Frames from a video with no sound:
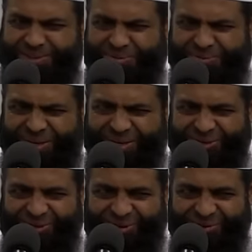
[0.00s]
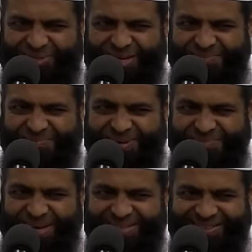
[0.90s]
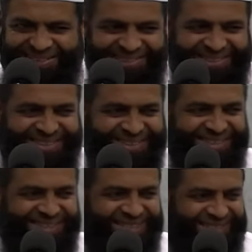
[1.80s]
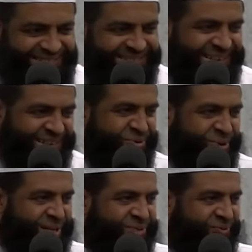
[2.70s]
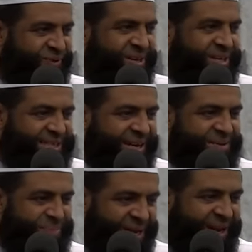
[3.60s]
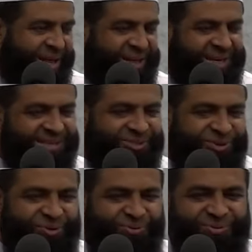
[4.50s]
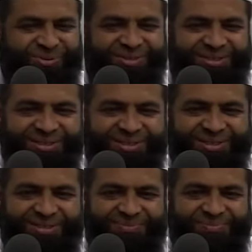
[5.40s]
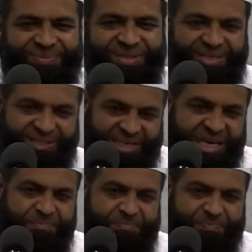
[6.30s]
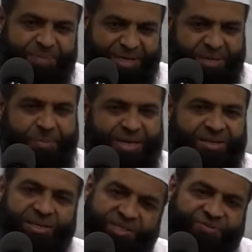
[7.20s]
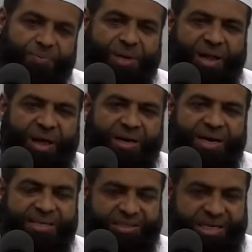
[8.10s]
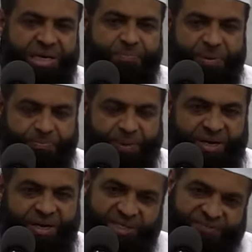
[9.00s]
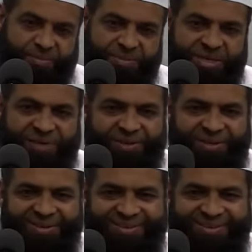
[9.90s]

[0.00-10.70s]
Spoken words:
What are you talking of sleep in the battle? An-nu'asu fil qitali min Allah, as you know, that sleep in the battle is from Allah and sleep in prayer is from the devil.